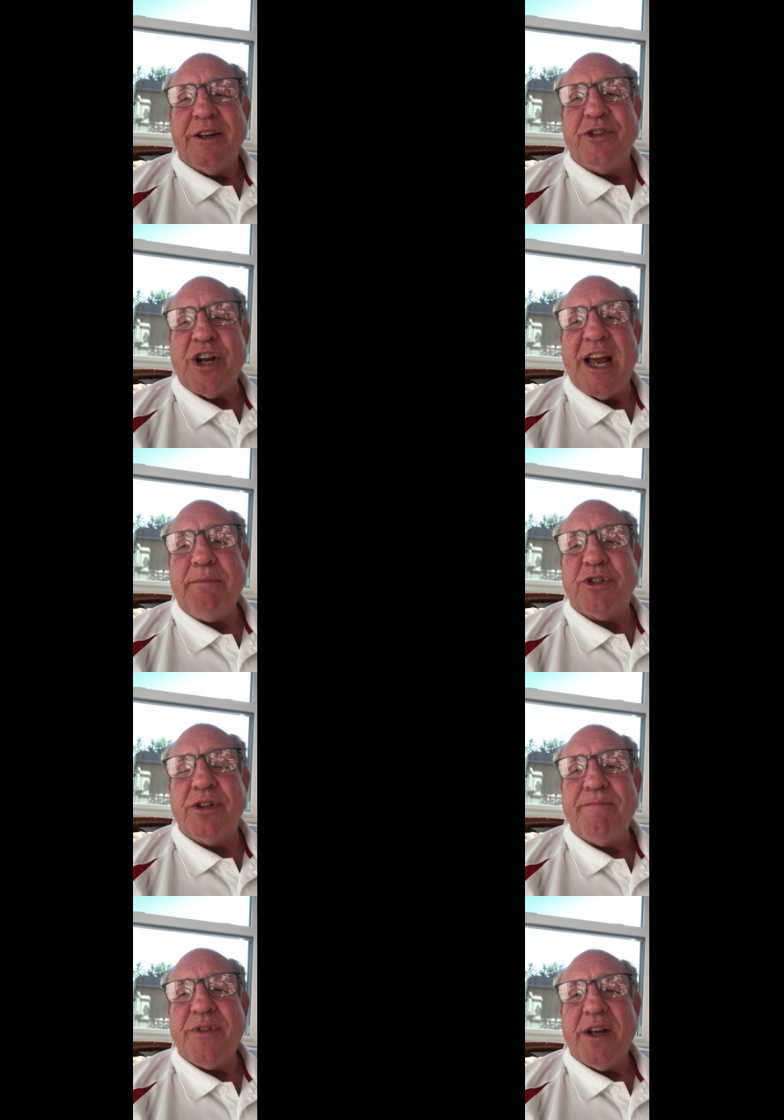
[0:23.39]

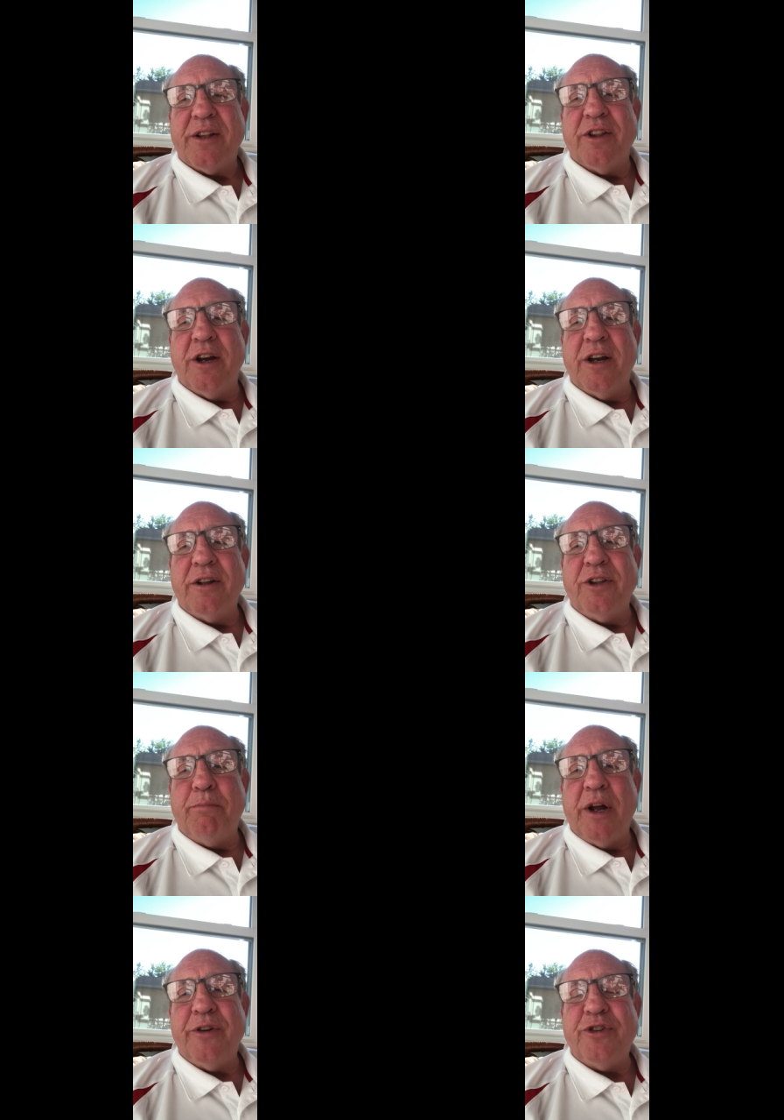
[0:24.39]
James the, the
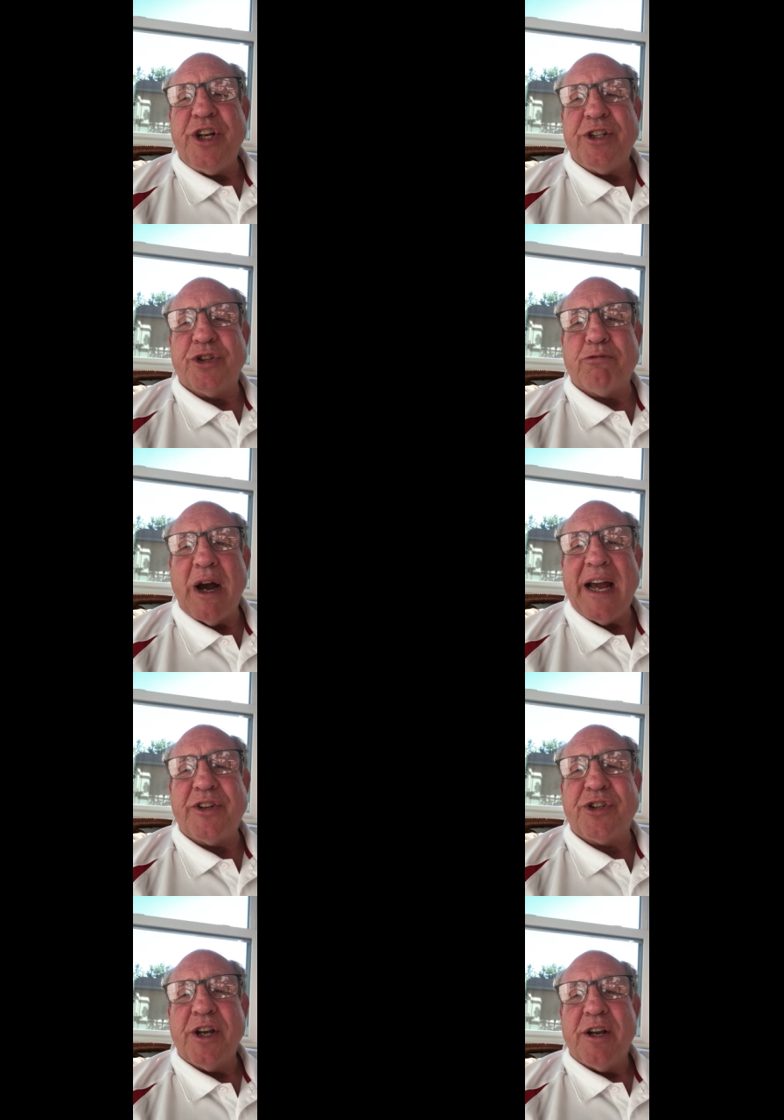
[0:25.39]
brother of Jesus
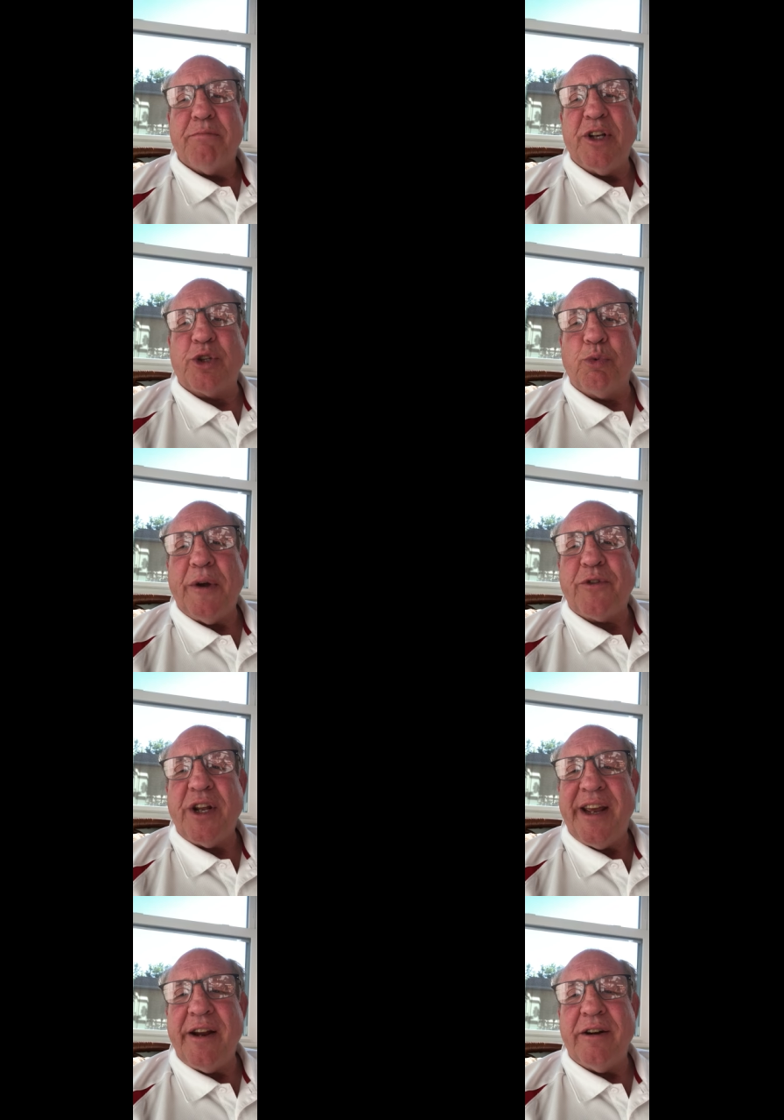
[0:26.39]
writes, be swift
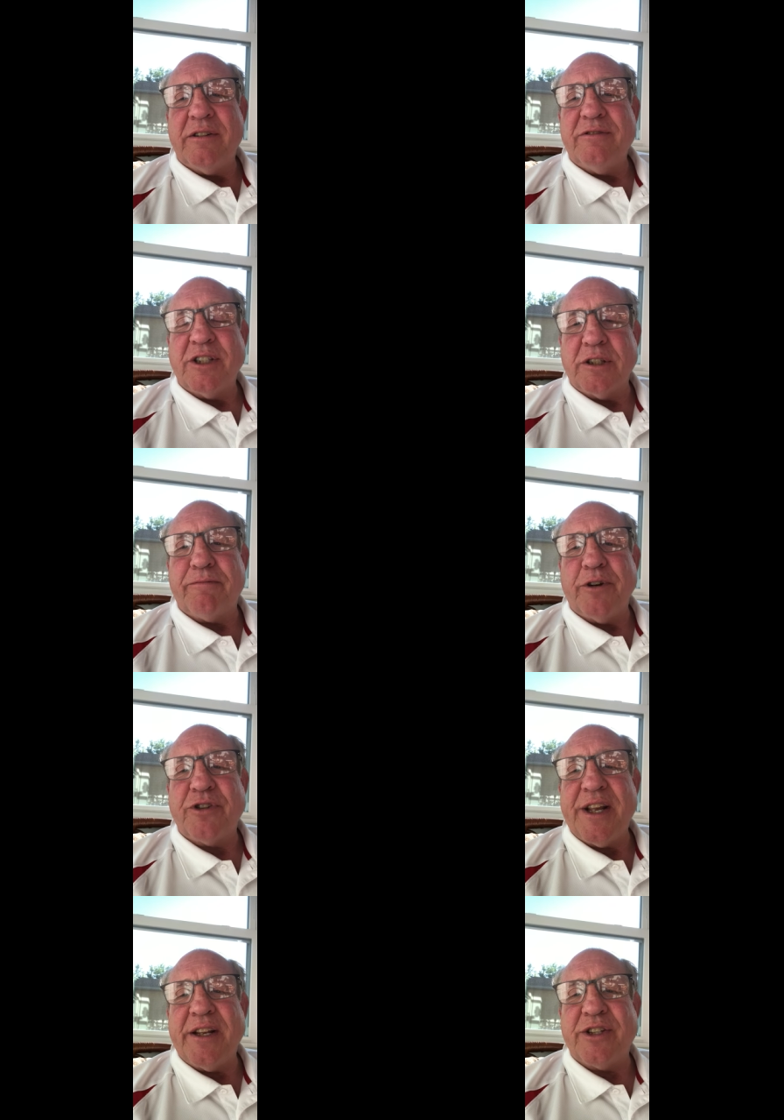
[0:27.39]
to hear. This is the
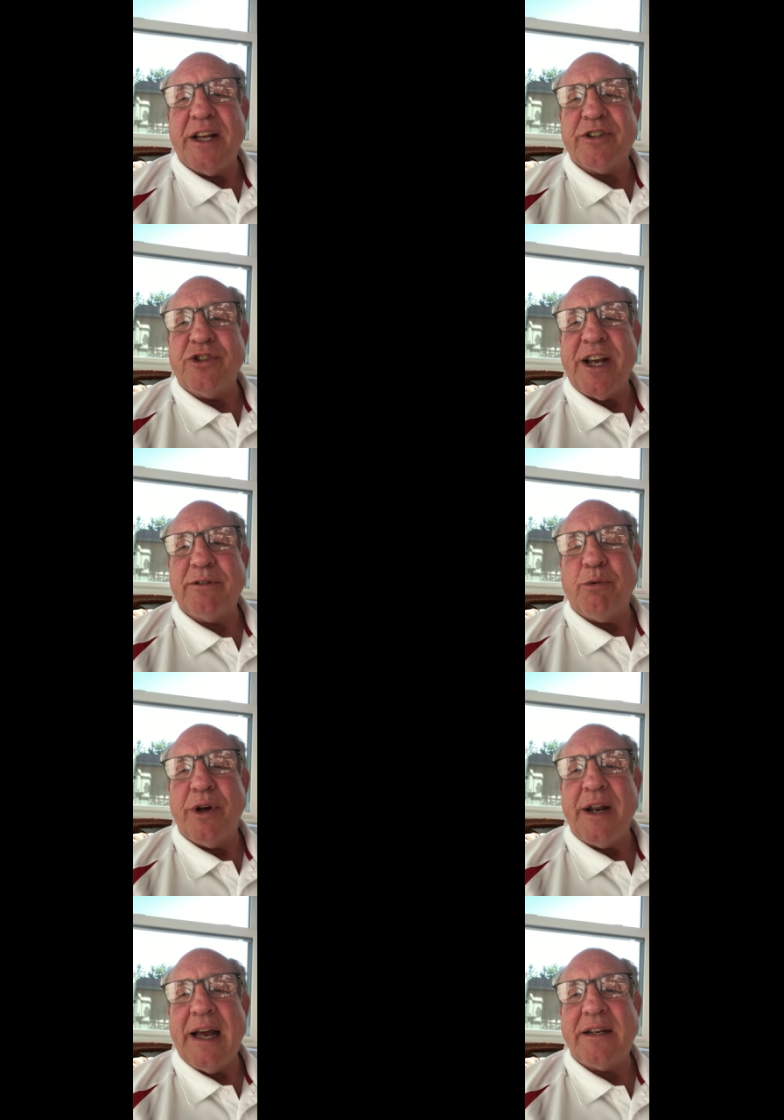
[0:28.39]
first thing he says in James
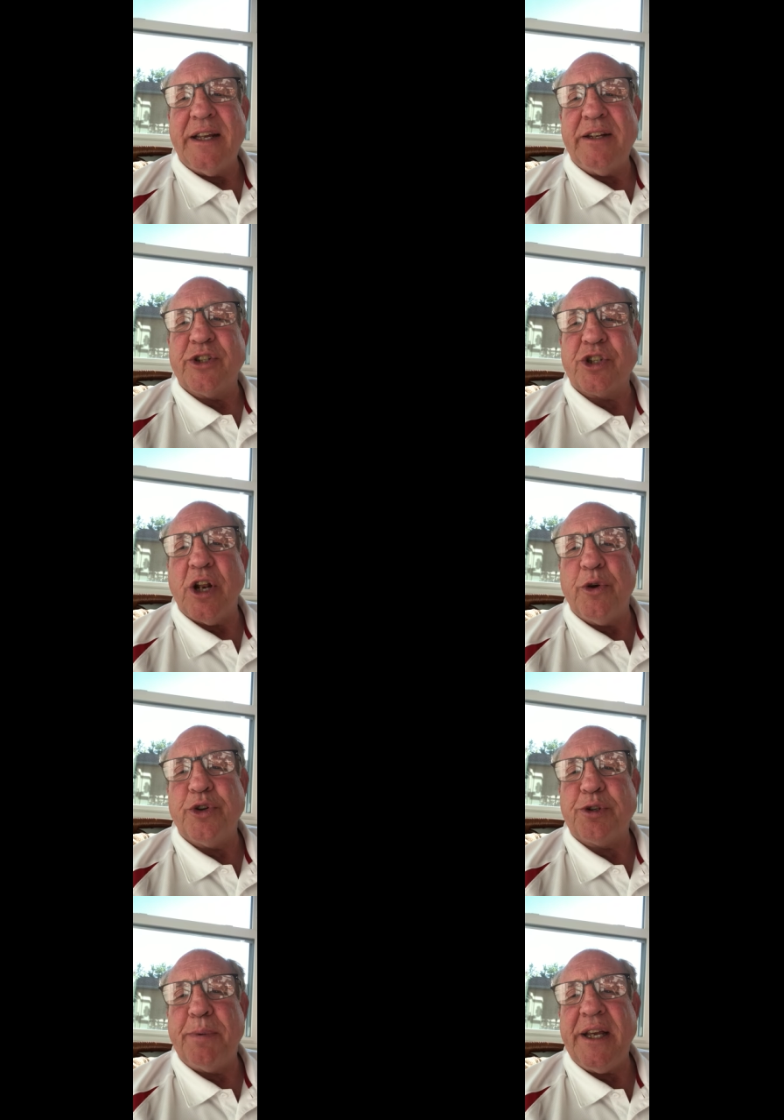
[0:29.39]
1.19, slow
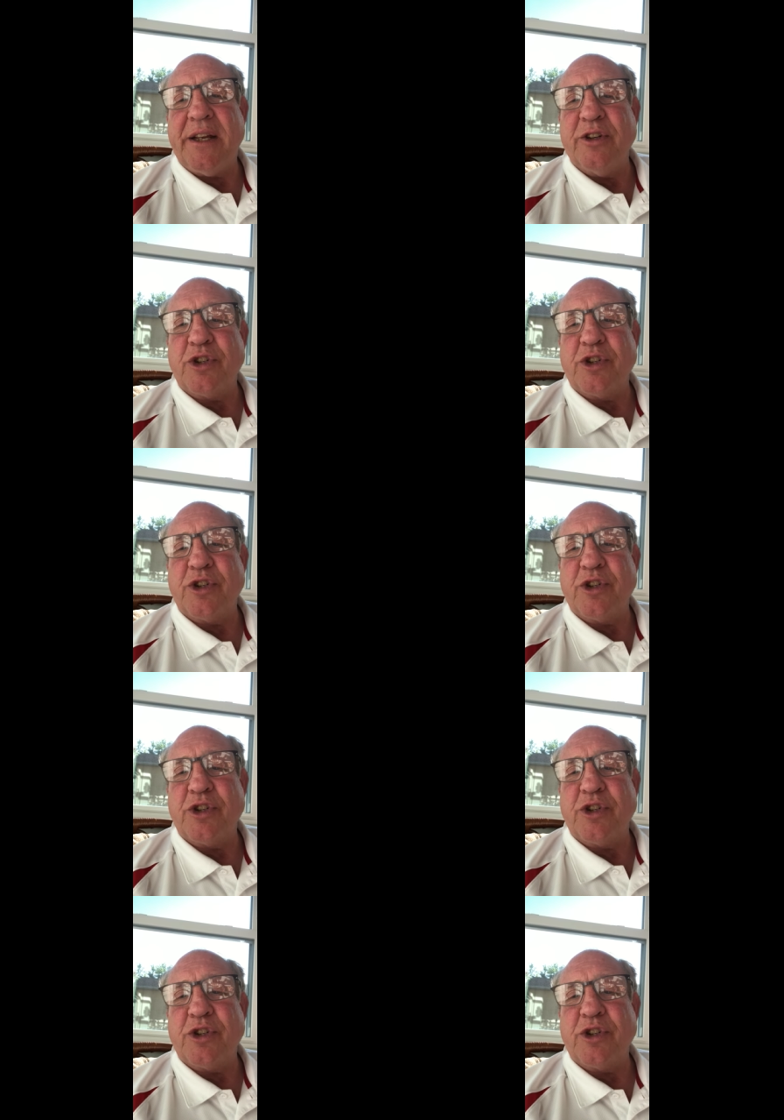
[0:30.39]
to speak